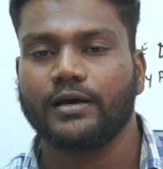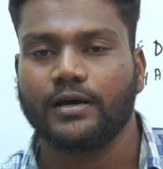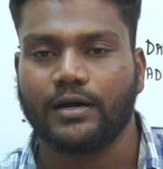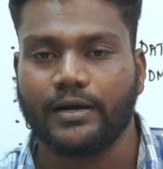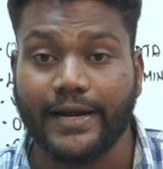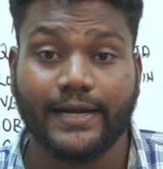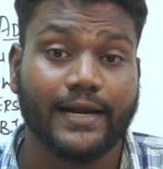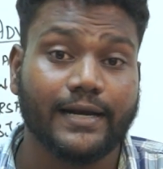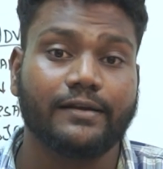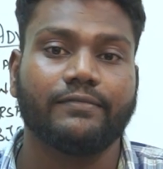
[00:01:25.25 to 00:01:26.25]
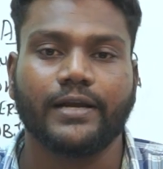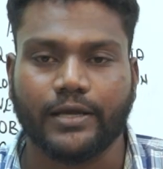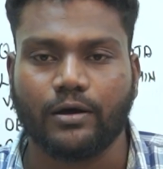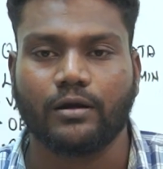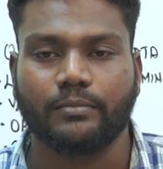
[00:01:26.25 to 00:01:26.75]
data-driven
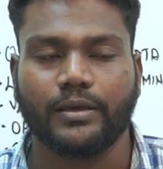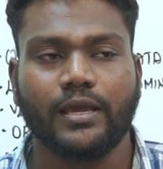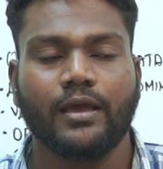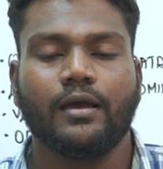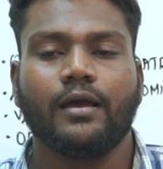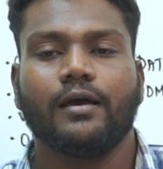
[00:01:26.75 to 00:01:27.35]
economy,